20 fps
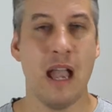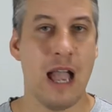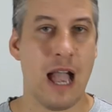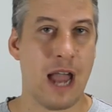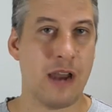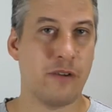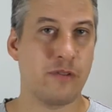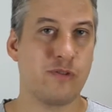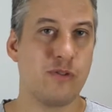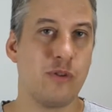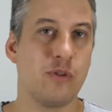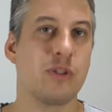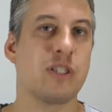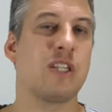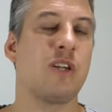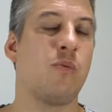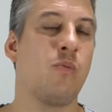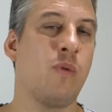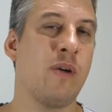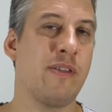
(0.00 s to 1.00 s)
And of course,
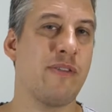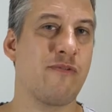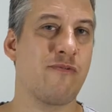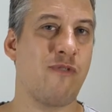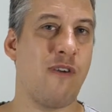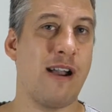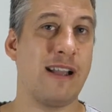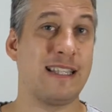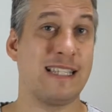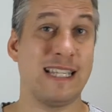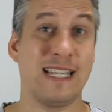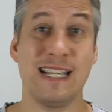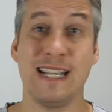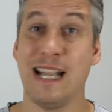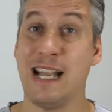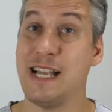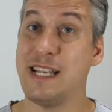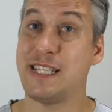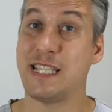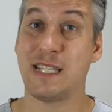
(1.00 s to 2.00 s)
with writing,
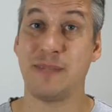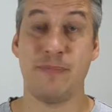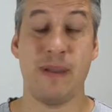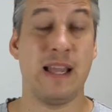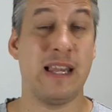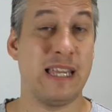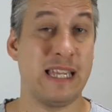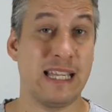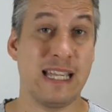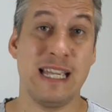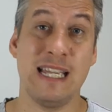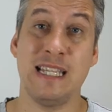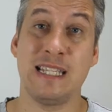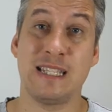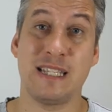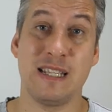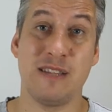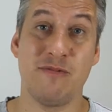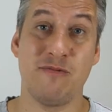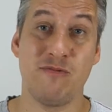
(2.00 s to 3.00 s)
spelling is
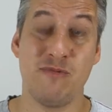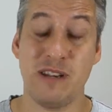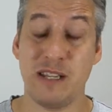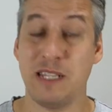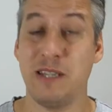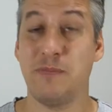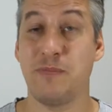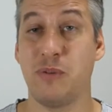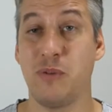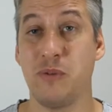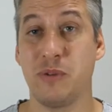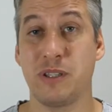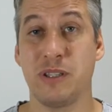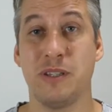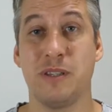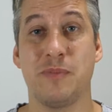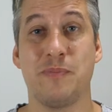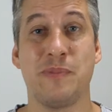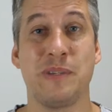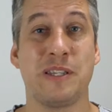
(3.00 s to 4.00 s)
really
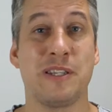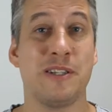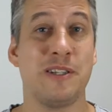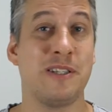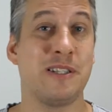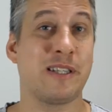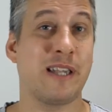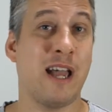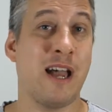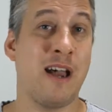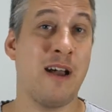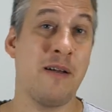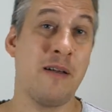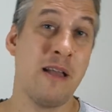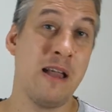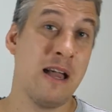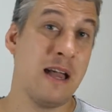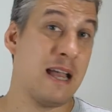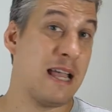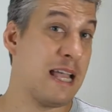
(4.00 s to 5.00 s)
important because
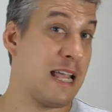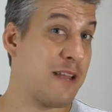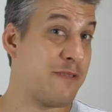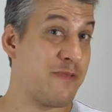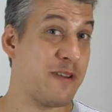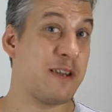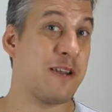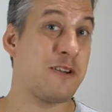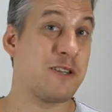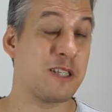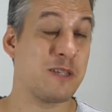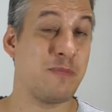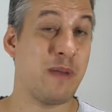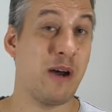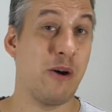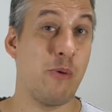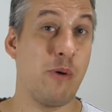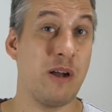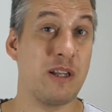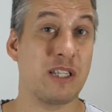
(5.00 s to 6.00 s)
if they don't
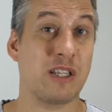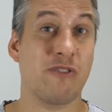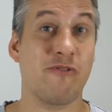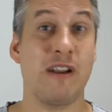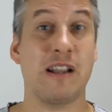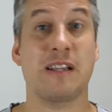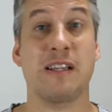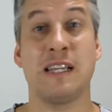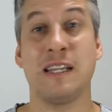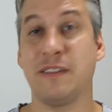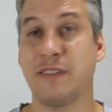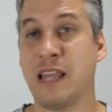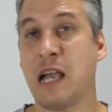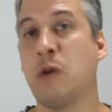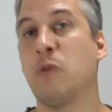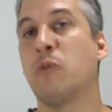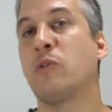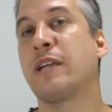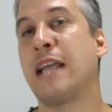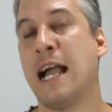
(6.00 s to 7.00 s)
spell words correctly, that
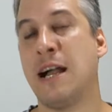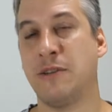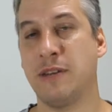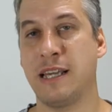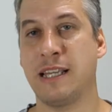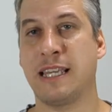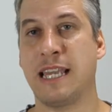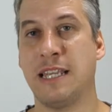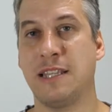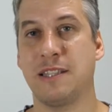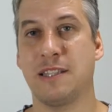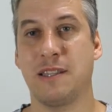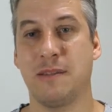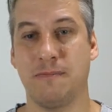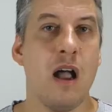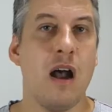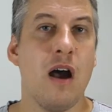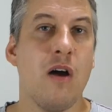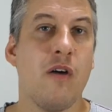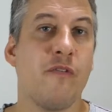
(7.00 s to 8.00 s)
will count against them.
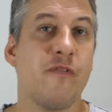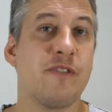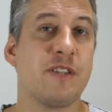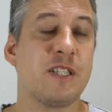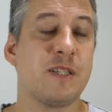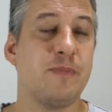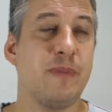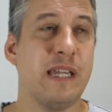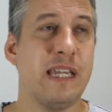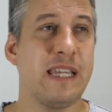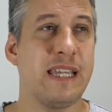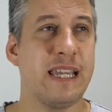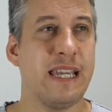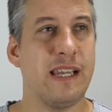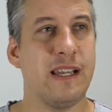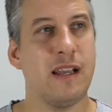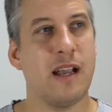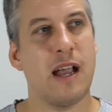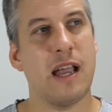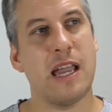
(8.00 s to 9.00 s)
For
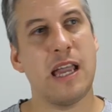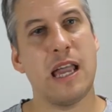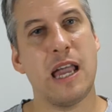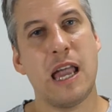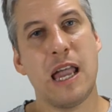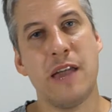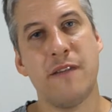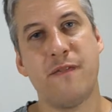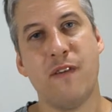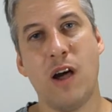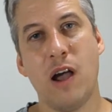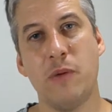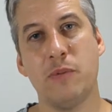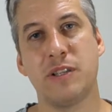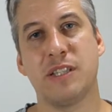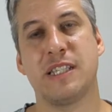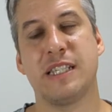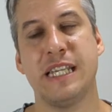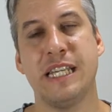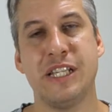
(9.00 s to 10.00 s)
speaking, if I was
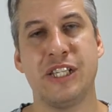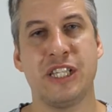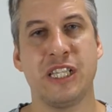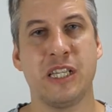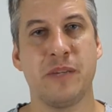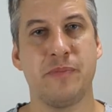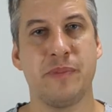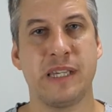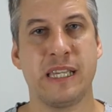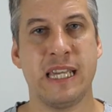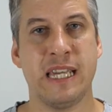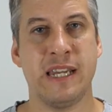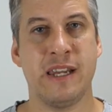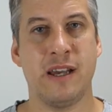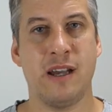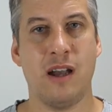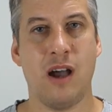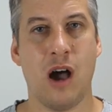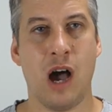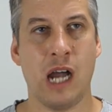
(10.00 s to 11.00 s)
teaching a
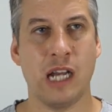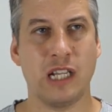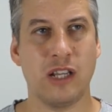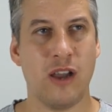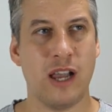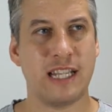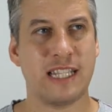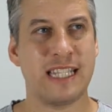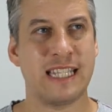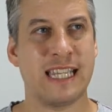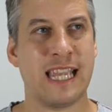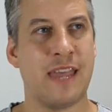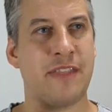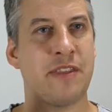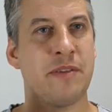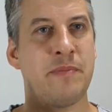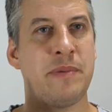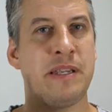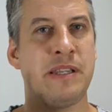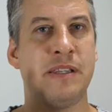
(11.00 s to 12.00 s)
beginner, I'd like to get
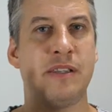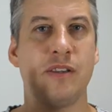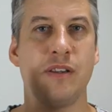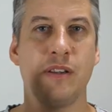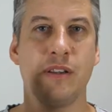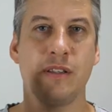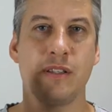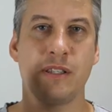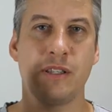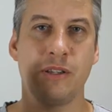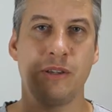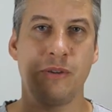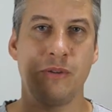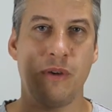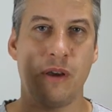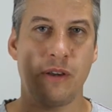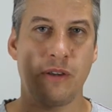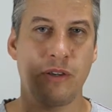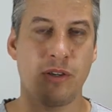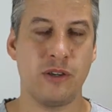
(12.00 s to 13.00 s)
them into a
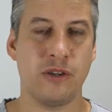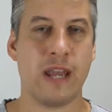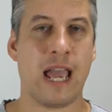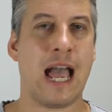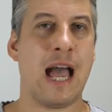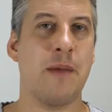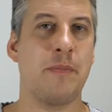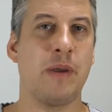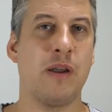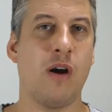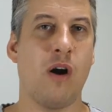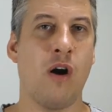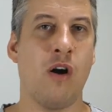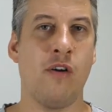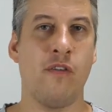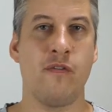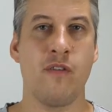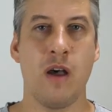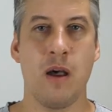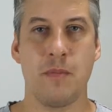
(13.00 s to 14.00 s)
good habit
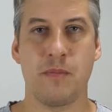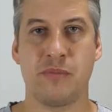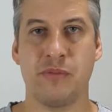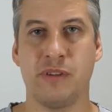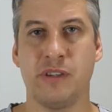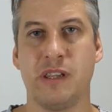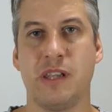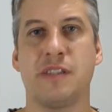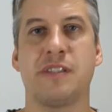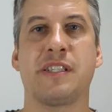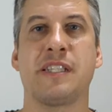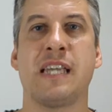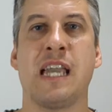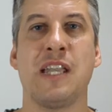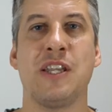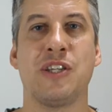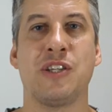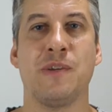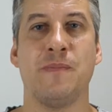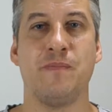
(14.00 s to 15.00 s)
of
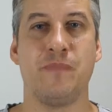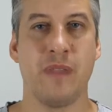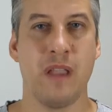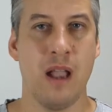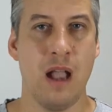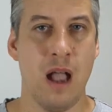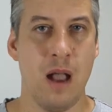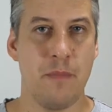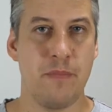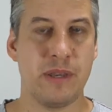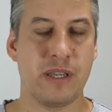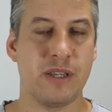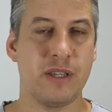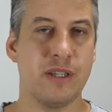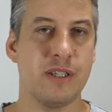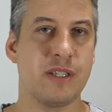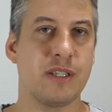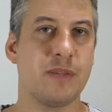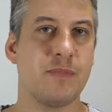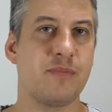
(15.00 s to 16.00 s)
pronunciation,
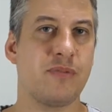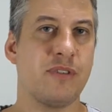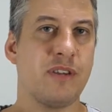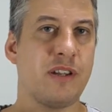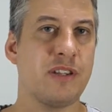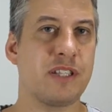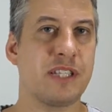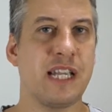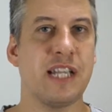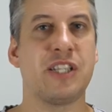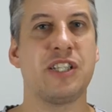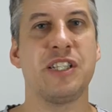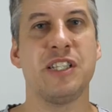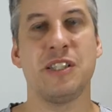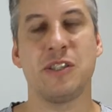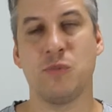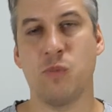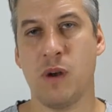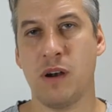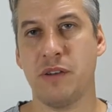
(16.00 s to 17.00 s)
because pronunciation
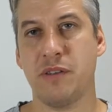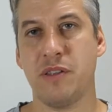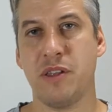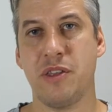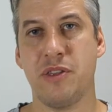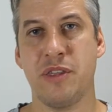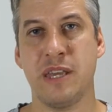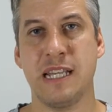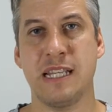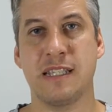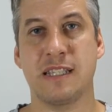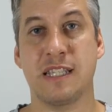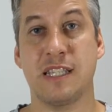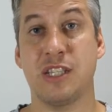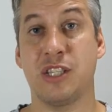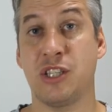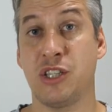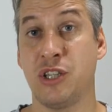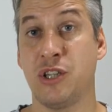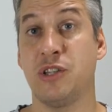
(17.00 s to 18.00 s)
is one of the things that
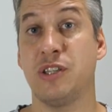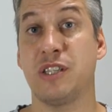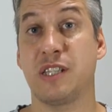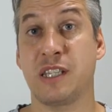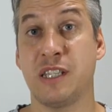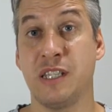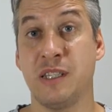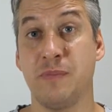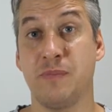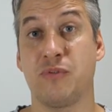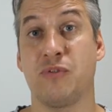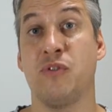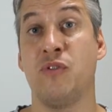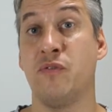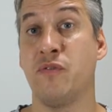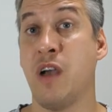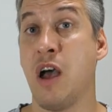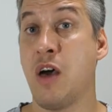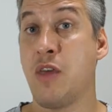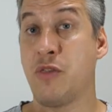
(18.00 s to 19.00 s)
students can improve
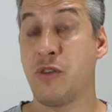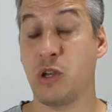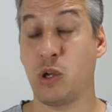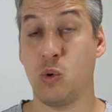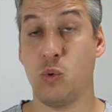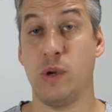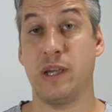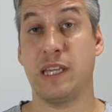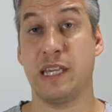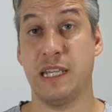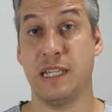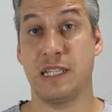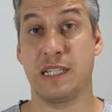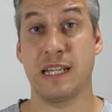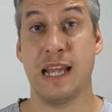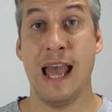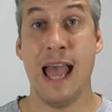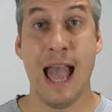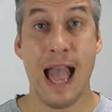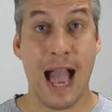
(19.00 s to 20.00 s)
the quickest.
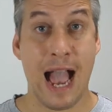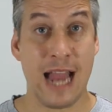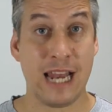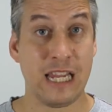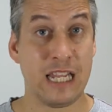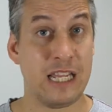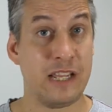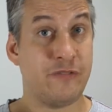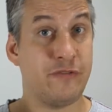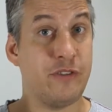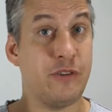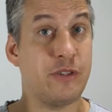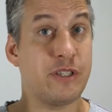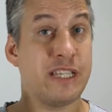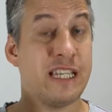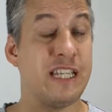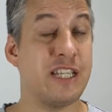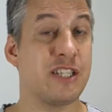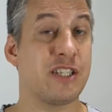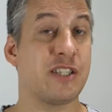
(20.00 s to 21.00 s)
And if you
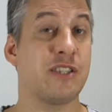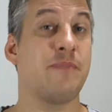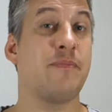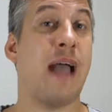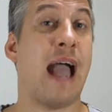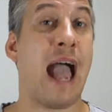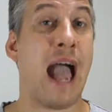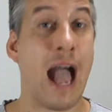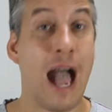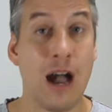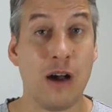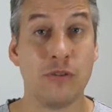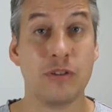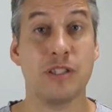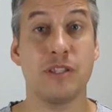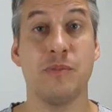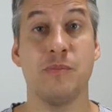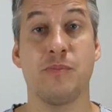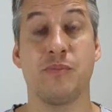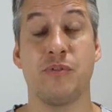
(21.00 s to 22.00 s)
teach them how to
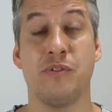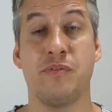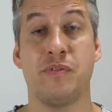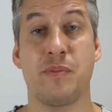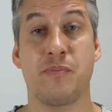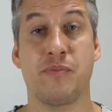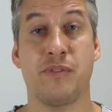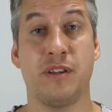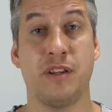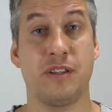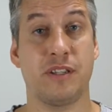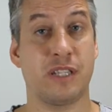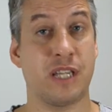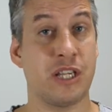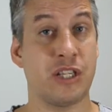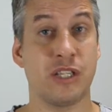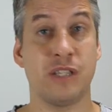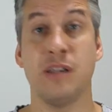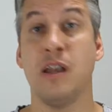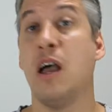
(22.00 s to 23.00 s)
improve their
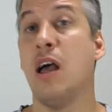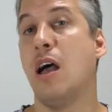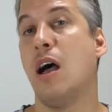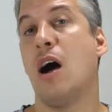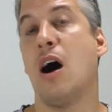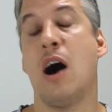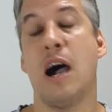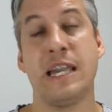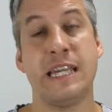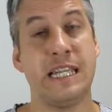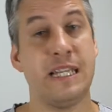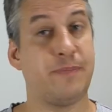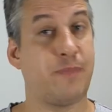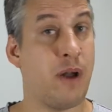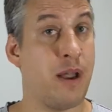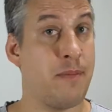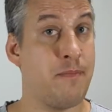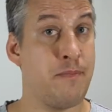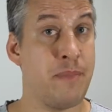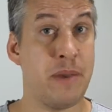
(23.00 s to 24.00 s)
pronunciation, i.e. by
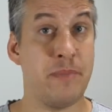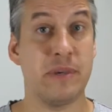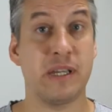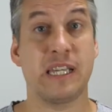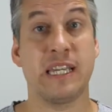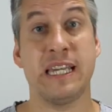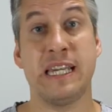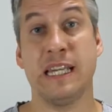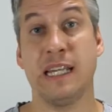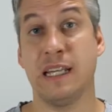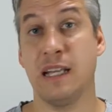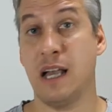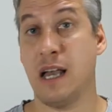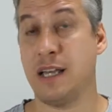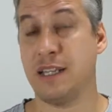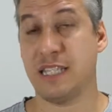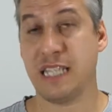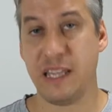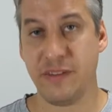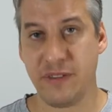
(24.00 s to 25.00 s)
mimicking a
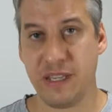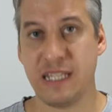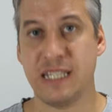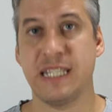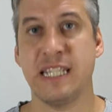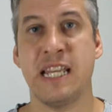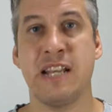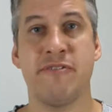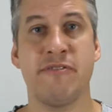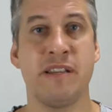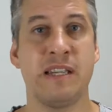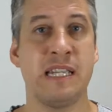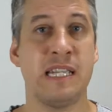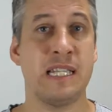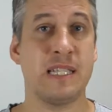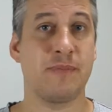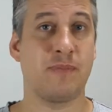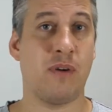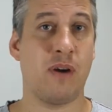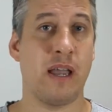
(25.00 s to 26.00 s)
TV series,
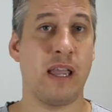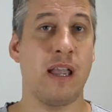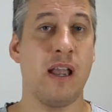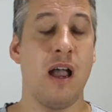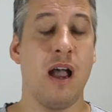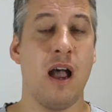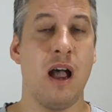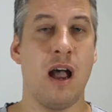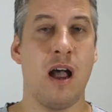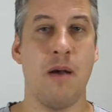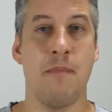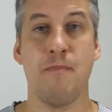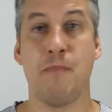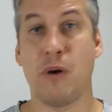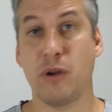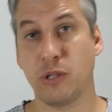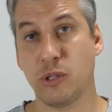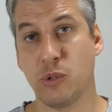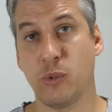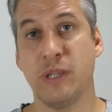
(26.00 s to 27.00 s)
by
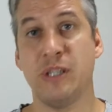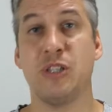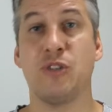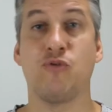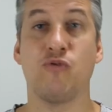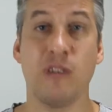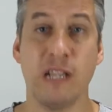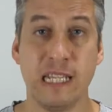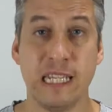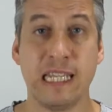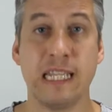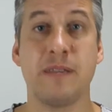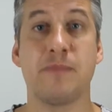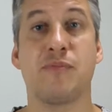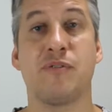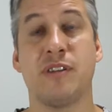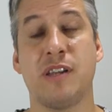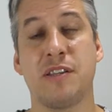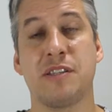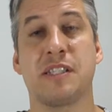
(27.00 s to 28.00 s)
model and drilling
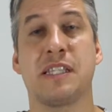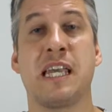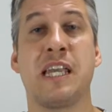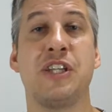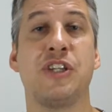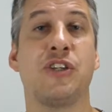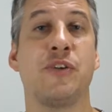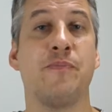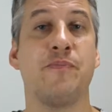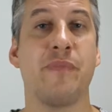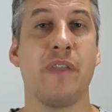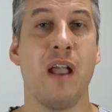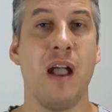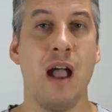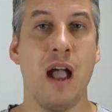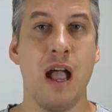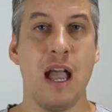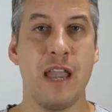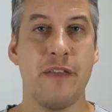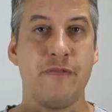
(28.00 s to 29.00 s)
pronunciation,
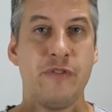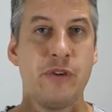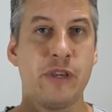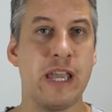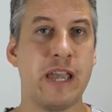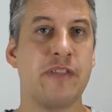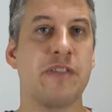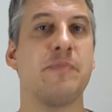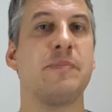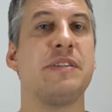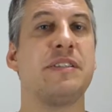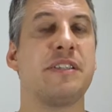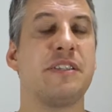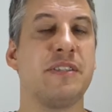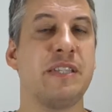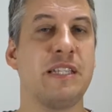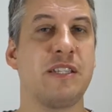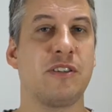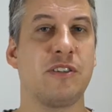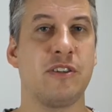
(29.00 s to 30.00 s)
if you get them into
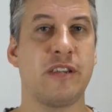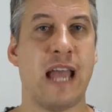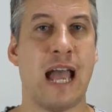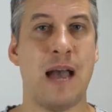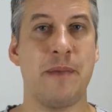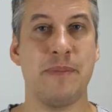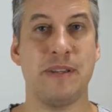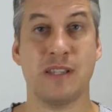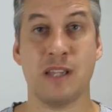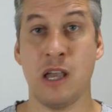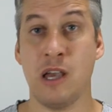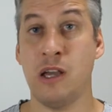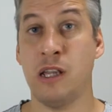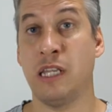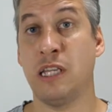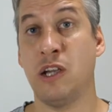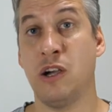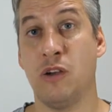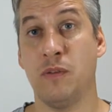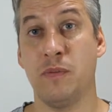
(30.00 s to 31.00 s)
these good habits early
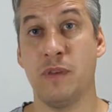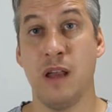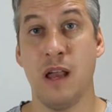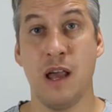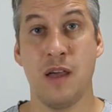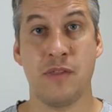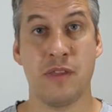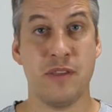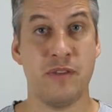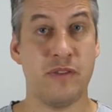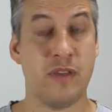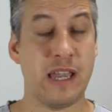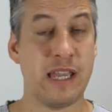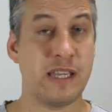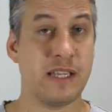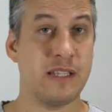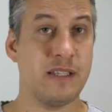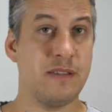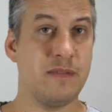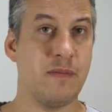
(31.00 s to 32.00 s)
on, then they
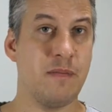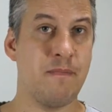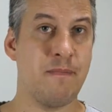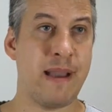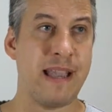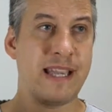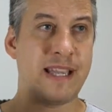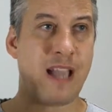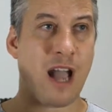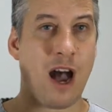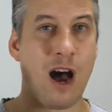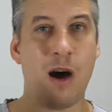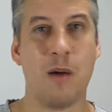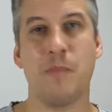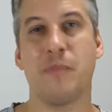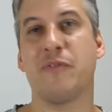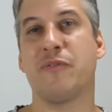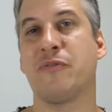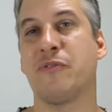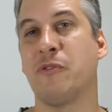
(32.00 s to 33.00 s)
can make up
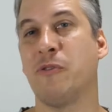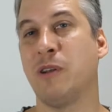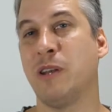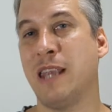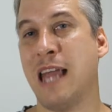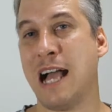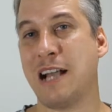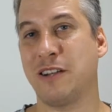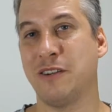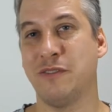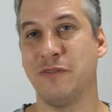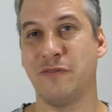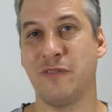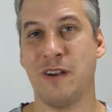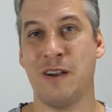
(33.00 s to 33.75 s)
for a lack of